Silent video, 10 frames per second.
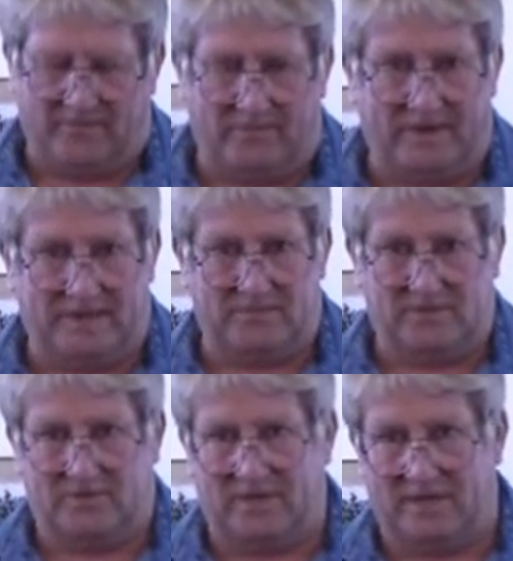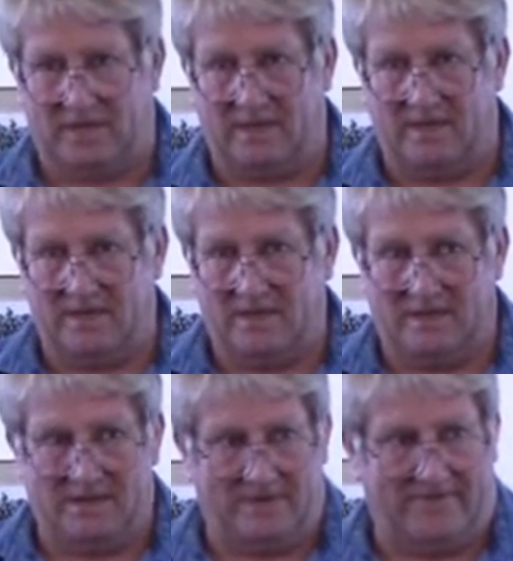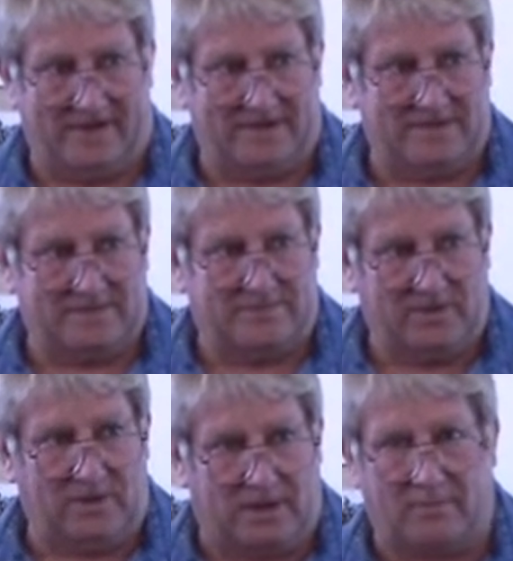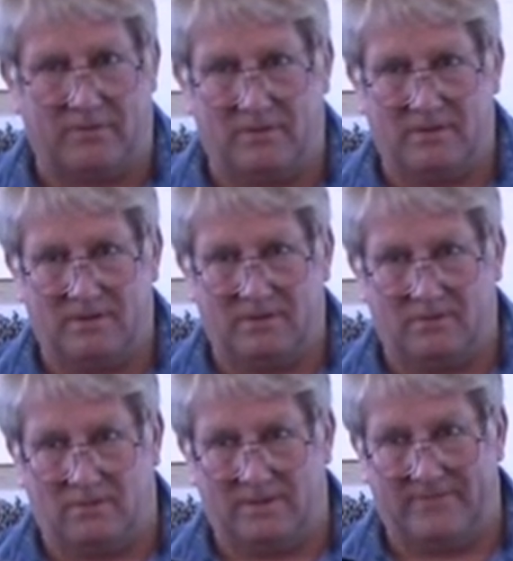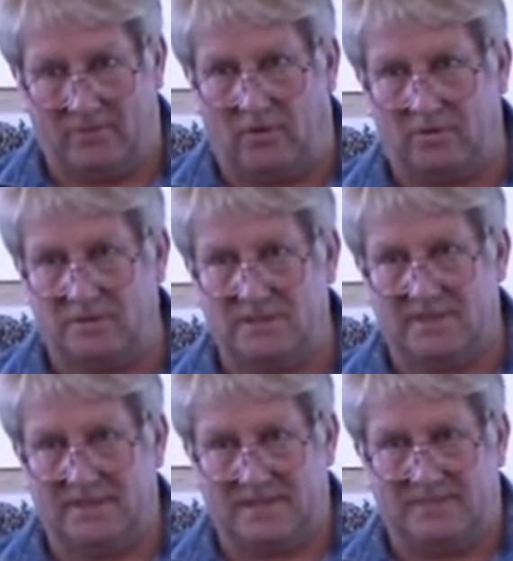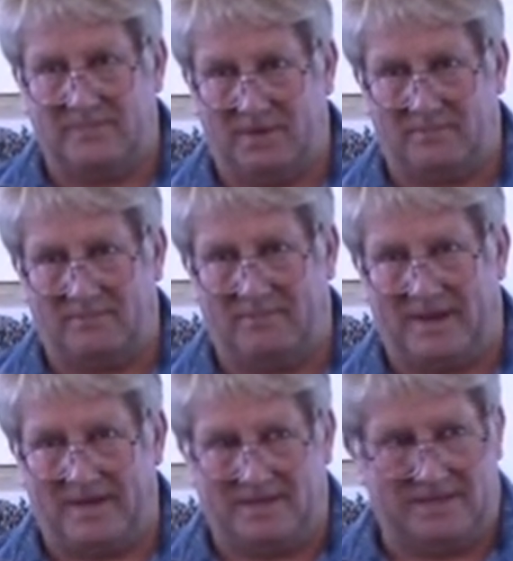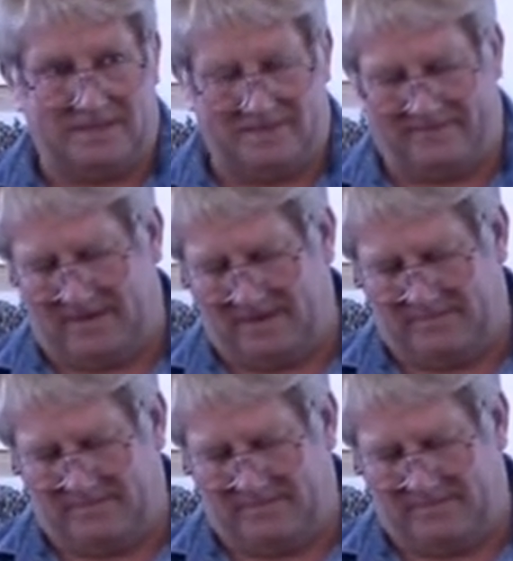painting with acrylic, and you find there's a build-up, or even oils, there's a build-up of paint. You tend to find it